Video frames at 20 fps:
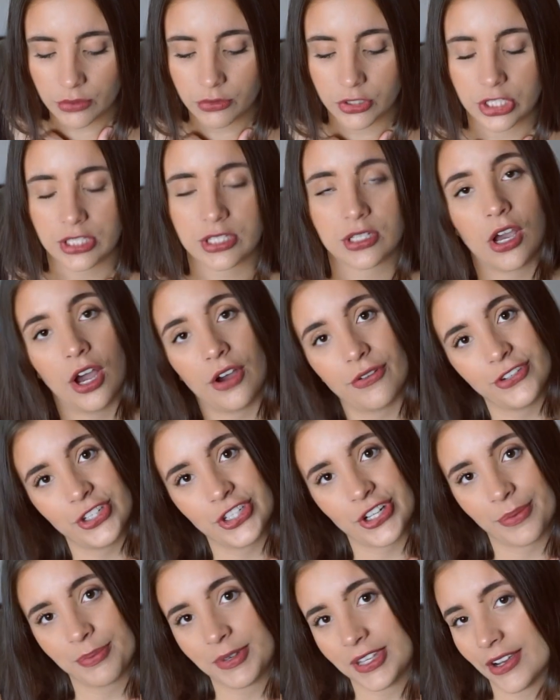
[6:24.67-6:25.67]
which is a coffee
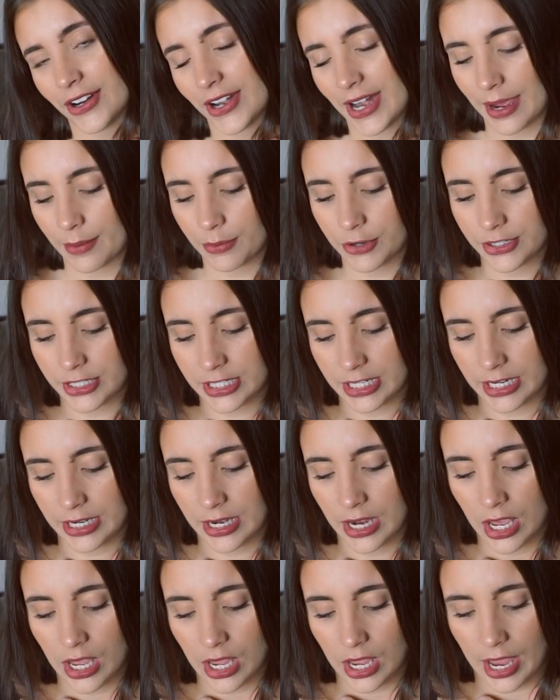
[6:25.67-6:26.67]
shop here in Aberdeen,